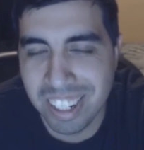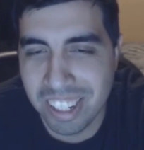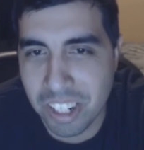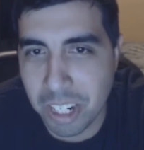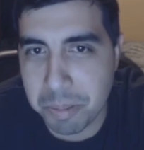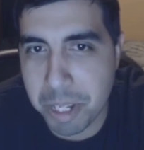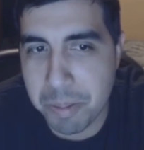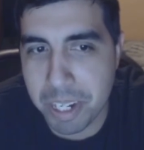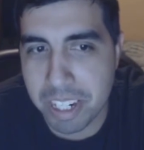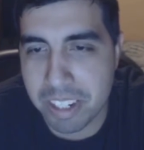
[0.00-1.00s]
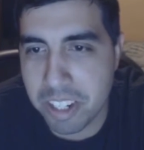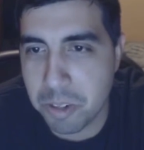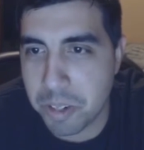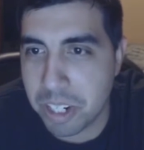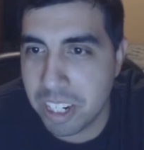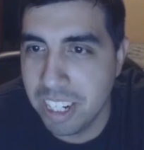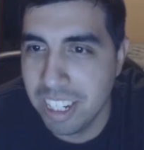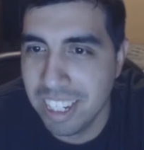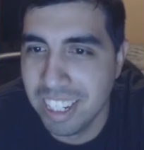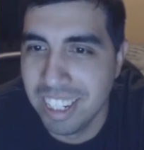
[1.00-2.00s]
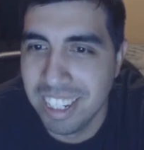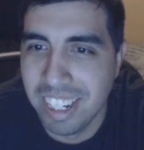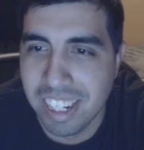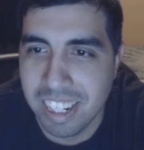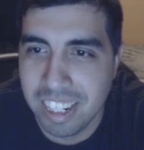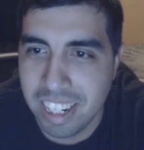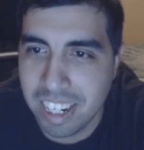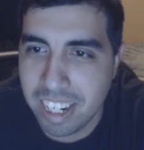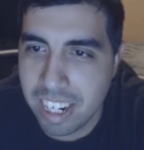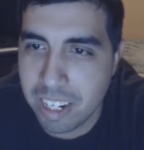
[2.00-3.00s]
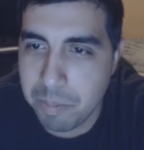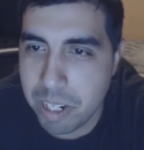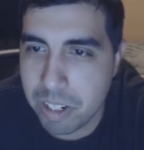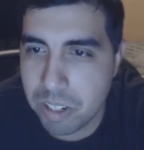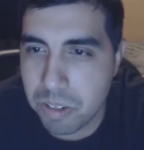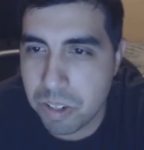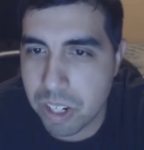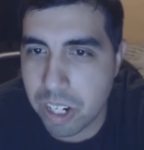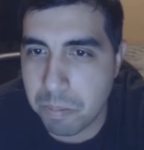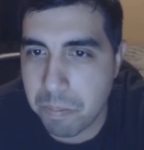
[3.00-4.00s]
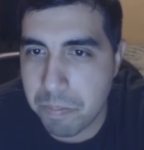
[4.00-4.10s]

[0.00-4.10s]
Good job keeping it a secret. Handmade sushi.